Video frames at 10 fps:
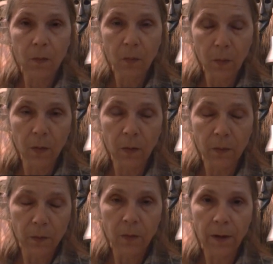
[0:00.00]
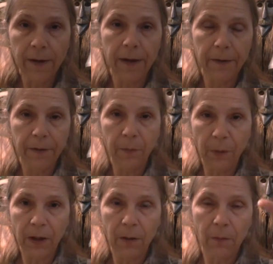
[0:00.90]
and then the
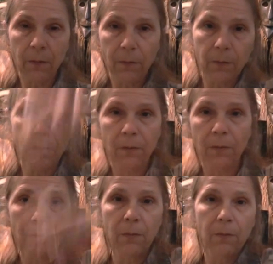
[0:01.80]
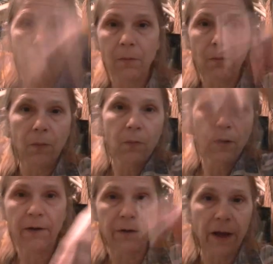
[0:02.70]
big,
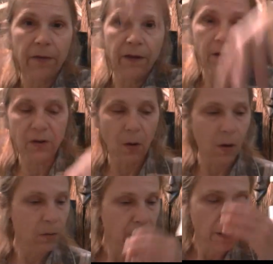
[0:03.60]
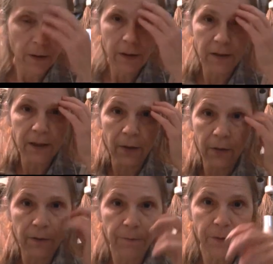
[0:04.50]
whatever that thing is called, is out
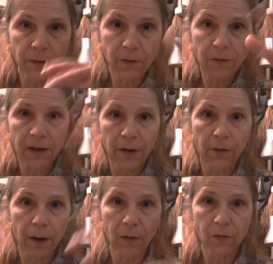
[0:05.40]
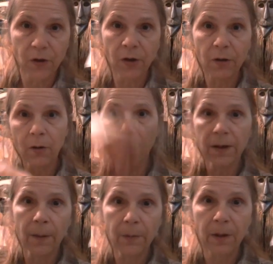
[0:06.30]
in the field digging around dirt,
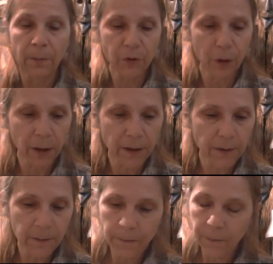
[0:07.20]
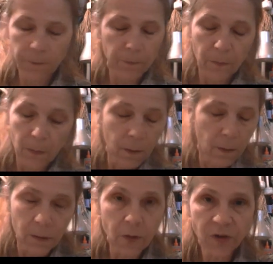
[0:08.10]
loading up dump trucks.
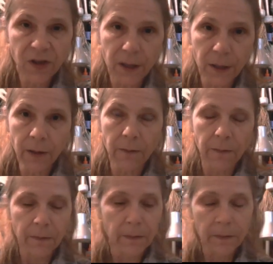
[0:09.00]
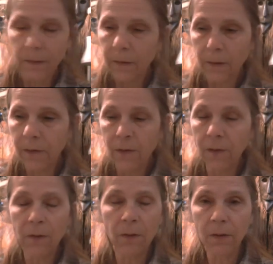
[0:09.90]
You'll see it.
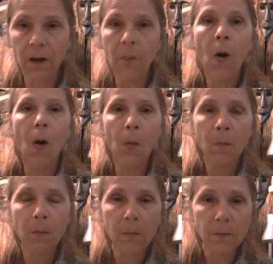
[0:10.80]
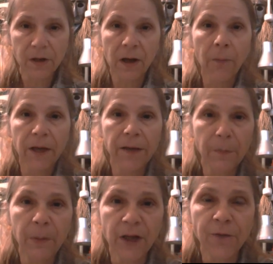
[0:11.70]
You know, come home to come get the
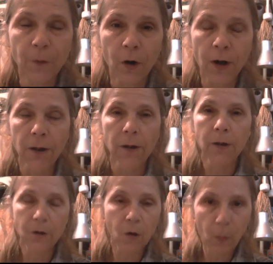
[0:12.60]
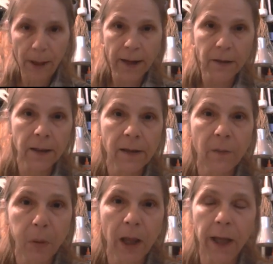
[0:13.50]
pitchfork, to go back to get the
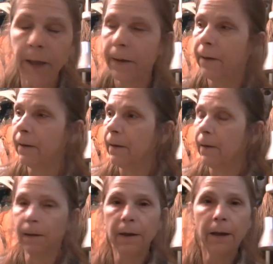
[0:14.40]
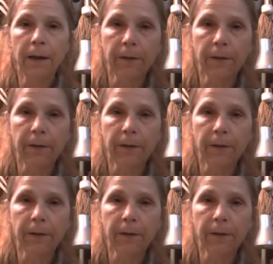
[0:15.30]
plant, and the